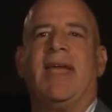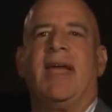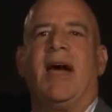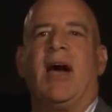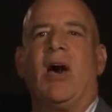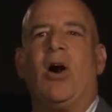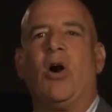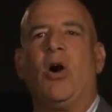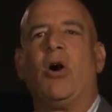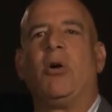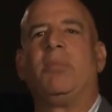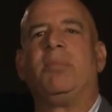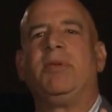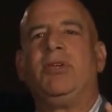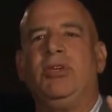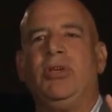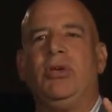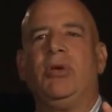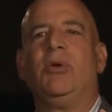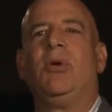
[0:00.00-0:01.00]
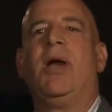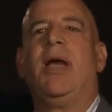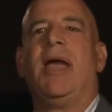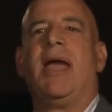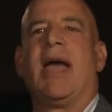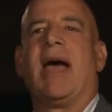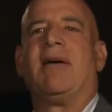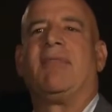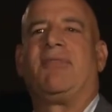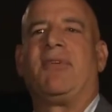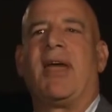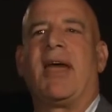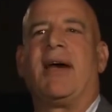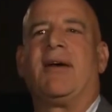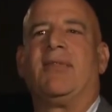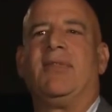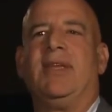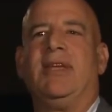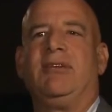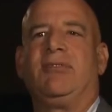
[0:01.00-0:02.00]
I hope you have
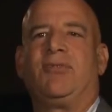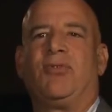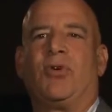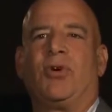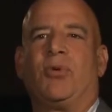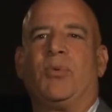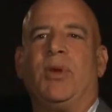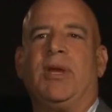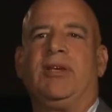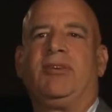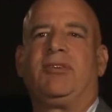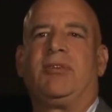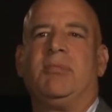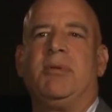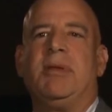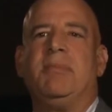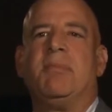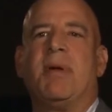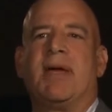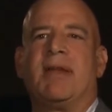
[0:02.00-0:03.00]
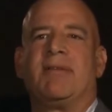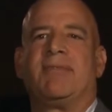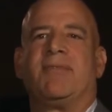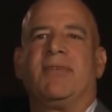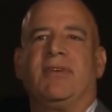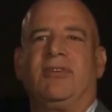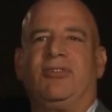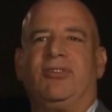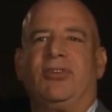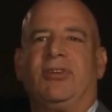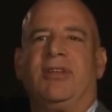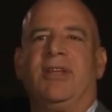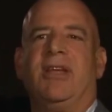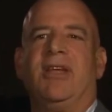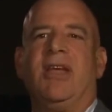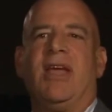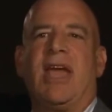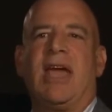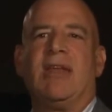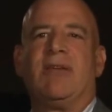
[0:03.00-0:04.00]
found these 4 weeks to be beneficial
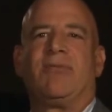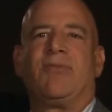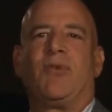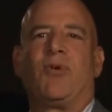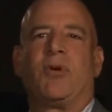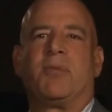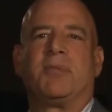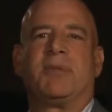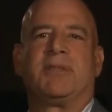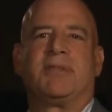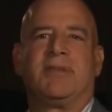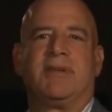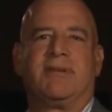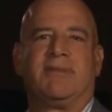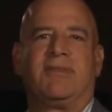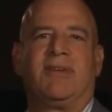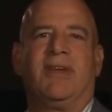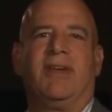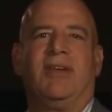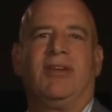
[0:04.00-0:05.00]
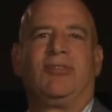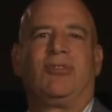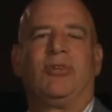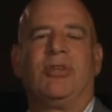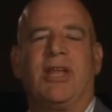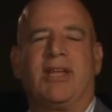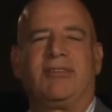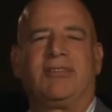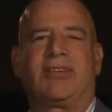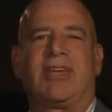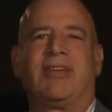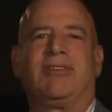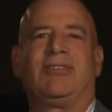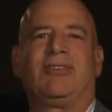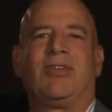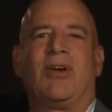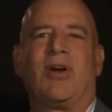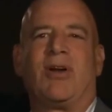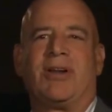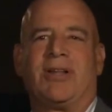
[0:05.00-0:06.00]
and informative. So let's get
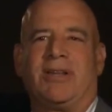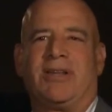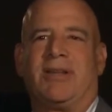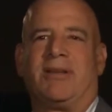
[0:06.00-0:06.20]
started.